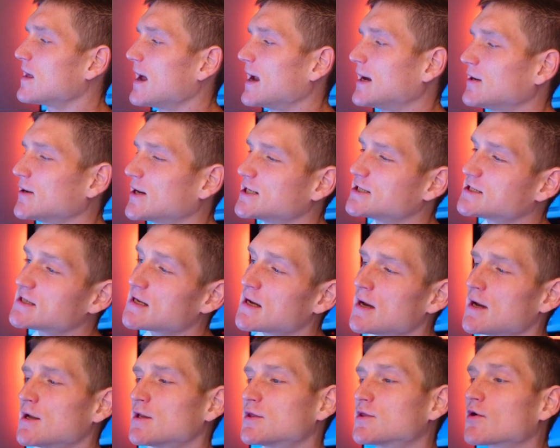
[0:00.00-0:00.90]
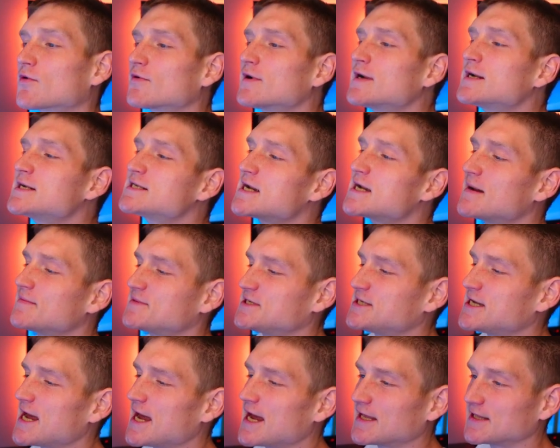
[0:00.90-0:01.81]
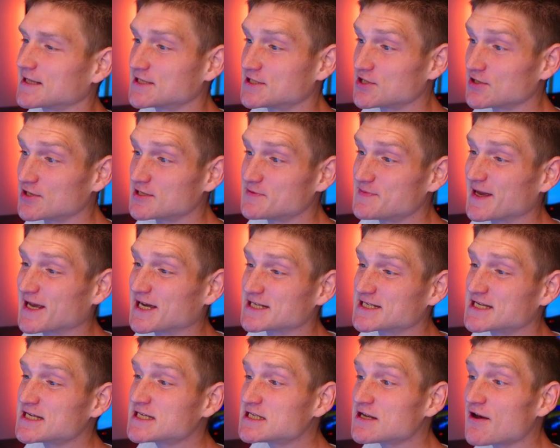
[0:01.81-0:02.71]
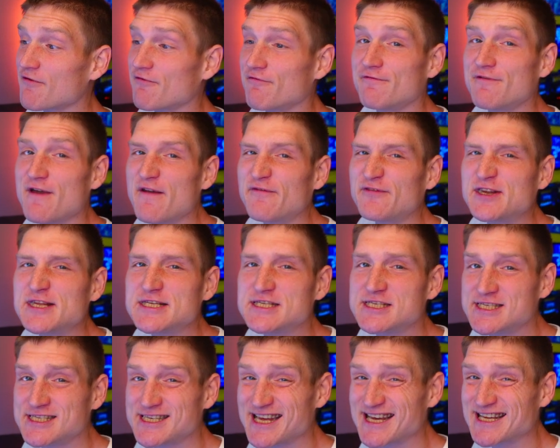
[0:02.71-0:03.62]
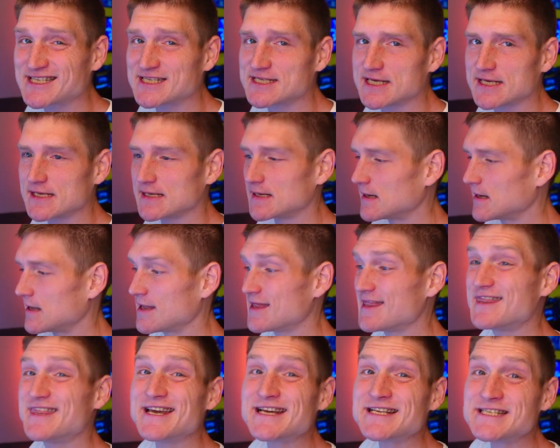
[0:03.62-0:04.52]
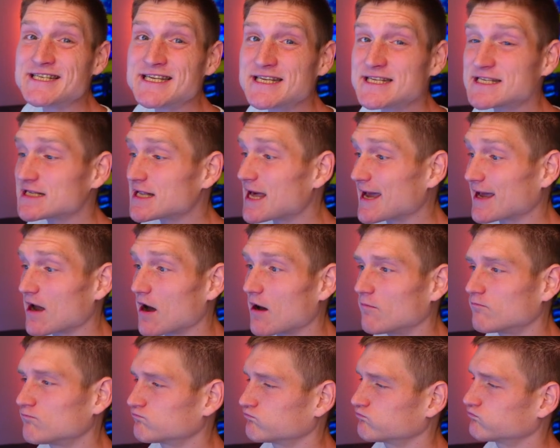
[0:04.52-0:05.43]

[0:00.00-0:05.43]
anyways, the reason I'm saying this, dude, is because this is a 5060. This is like...